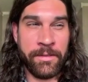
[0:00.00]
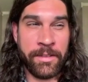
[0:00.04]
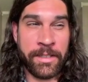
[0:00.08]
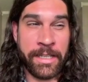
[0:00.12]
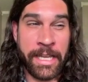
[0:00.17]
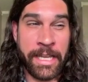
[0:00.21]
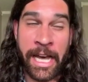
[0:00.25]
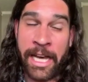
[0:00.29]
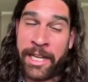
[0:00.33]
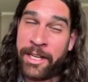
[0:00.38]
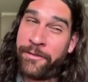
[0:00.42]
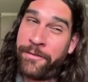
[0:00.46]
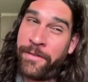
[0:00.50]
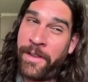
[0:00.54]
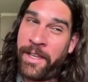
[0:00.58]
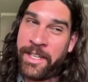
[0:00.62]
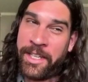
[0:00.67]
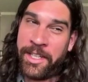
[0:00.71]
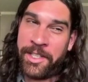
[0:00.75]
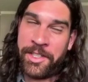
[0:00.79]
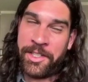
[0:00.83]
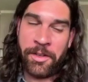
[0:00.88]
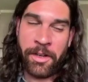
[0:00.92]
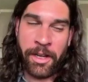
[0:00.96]
kind of like,
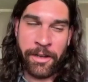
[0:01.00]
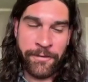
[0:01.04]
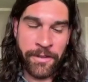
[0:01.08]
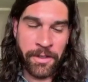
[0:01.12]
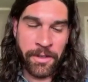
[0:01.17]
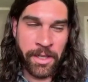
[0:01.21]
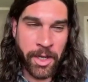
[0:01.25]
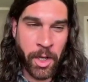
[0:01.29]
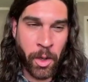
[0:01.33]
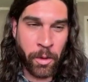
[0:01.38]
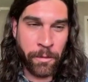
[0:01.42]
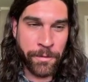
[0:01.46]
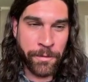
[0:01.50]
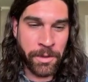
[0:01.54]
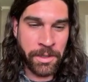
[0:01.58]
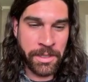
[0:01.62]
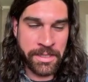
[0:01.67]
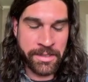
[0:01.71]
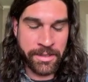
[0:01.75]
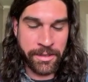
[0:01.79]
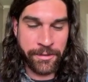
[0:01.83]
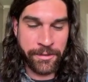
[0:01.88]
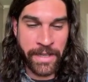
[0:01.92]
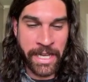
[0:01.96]
I feel like hopeful
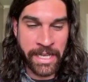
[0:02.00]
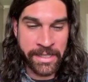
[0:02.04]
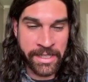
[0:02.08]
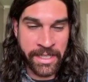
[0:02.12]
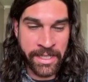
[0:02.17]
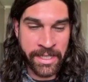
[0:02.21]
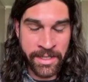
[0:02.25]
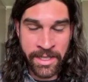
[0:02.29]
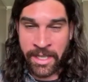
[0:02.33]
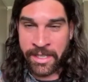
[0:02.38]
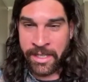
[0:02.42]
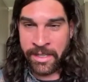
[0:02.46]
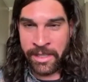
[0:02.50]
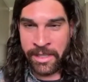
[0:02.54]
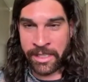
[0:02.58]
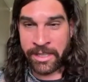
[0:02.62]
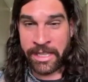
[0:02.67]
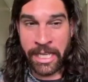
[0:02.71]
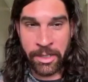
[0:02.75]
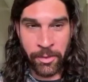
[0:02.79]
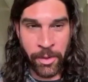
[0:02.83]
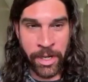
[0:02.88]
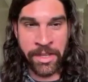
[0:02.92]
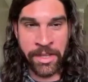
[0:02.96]
is the fact that like
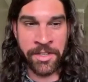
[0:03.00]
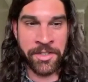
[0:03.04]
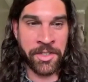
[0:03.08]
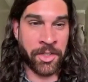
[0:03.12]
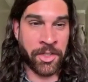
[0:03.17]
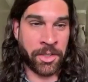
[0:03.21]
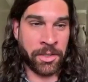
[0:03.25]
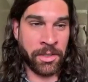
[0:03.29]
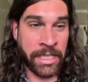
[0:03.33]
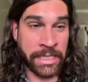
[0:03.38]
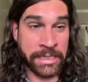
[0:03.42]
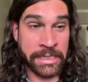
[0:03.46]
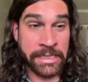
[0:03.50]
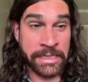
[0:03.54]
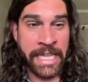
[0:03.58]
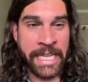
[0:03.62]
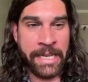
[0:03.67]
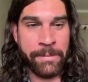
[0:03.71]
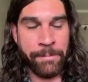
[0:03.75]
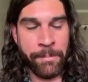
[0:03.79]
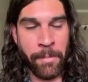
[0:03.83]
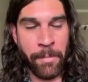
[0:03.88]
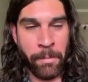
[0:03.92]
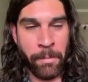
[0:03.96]
they ran this like late